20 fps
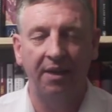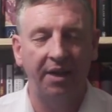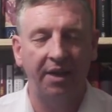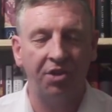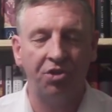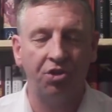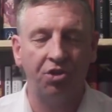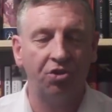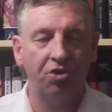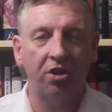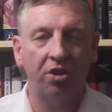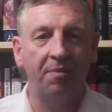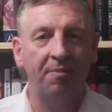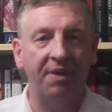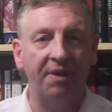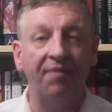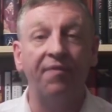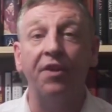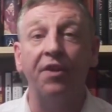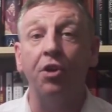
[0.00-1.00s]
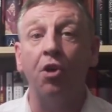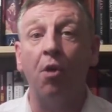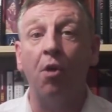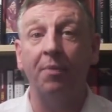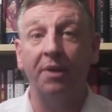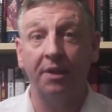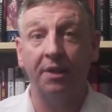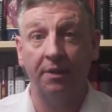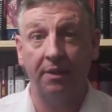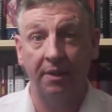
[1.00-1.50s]
is just going to be
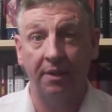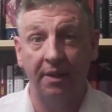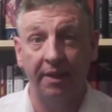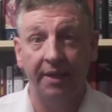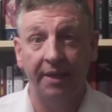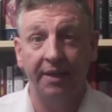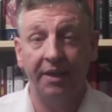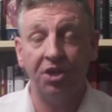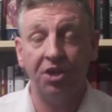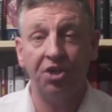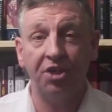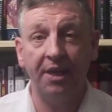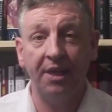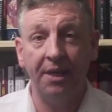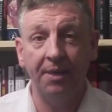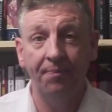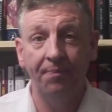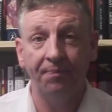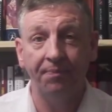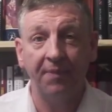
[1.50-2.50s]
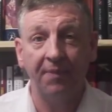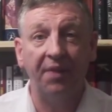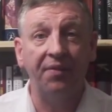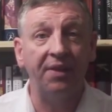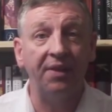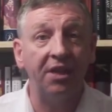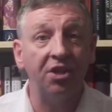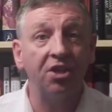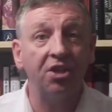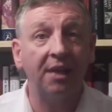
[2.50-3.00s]
phenomenal. You see,
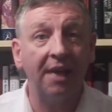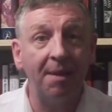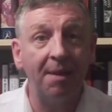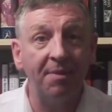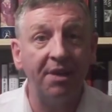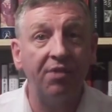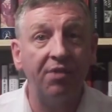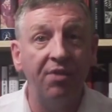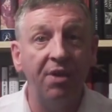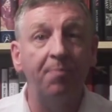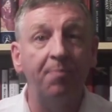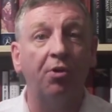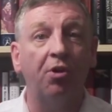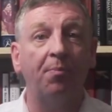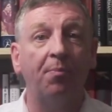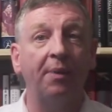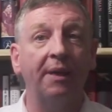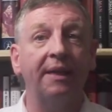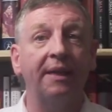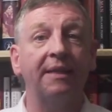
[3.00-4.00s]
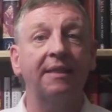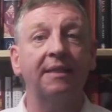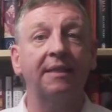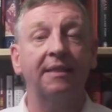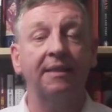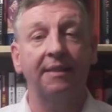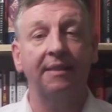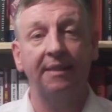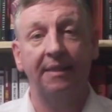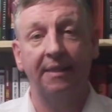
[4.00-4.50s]
the Islamic
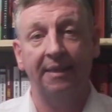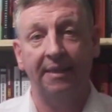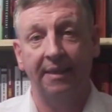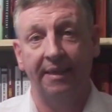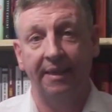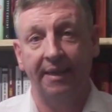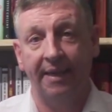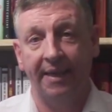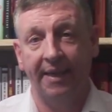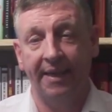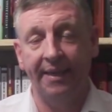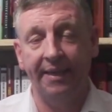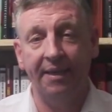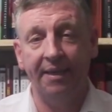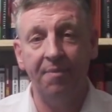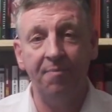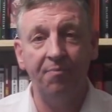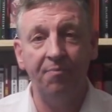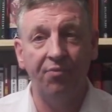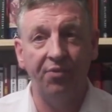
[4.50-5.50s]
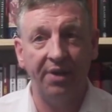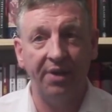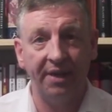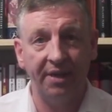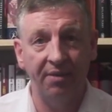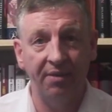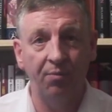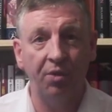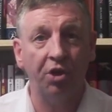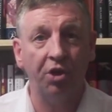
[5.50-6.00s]
republics here in
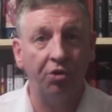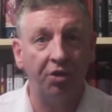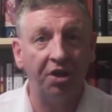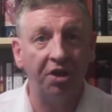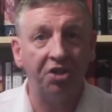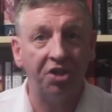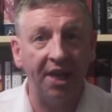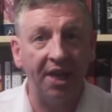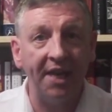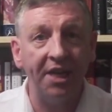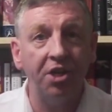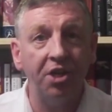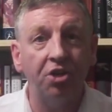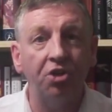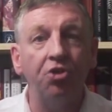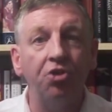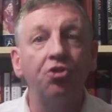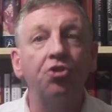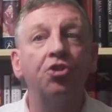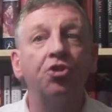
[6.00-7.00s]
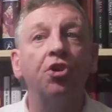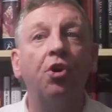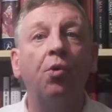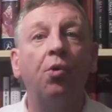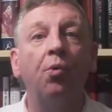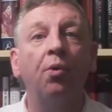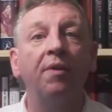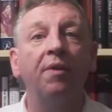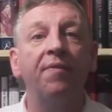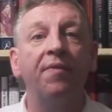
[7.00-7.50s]
Britain, we're going to take
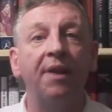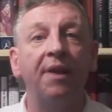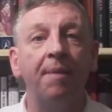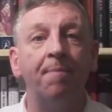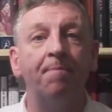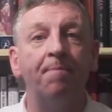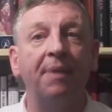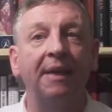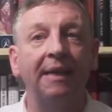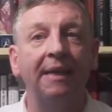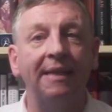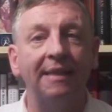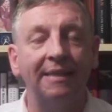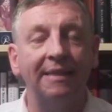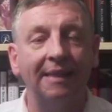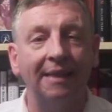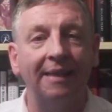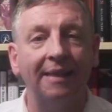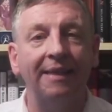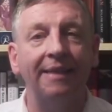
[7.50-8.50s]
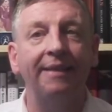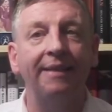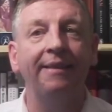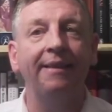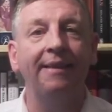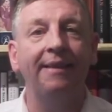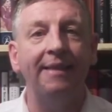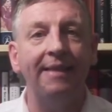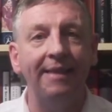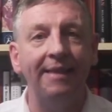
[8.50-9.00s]
control of them politically
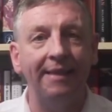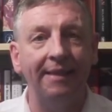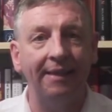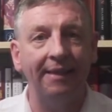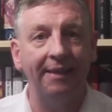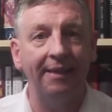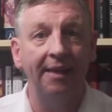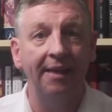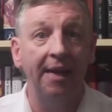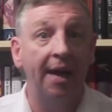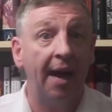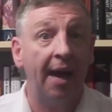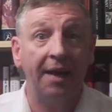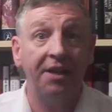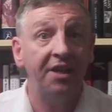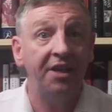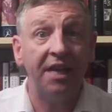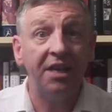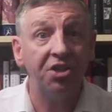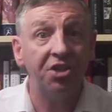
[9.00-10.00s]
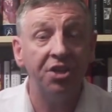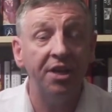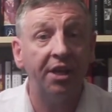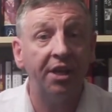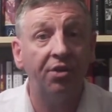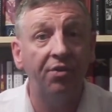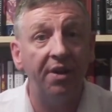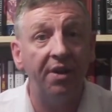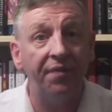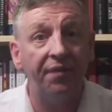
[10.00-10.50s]
and legally. And yes,
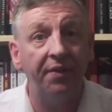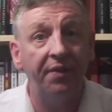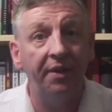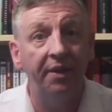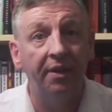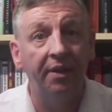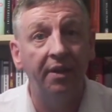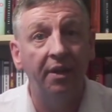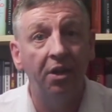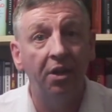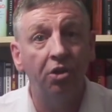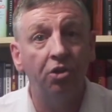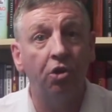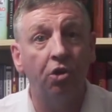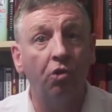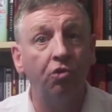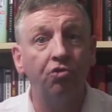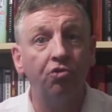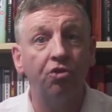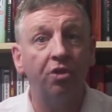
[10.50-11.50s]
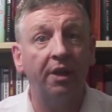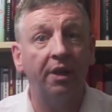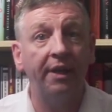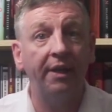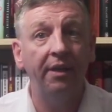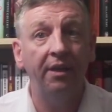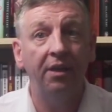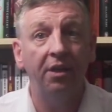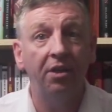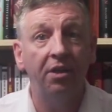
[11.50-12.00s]
Nick Griffin,
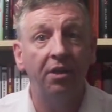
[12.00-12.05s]
culturally,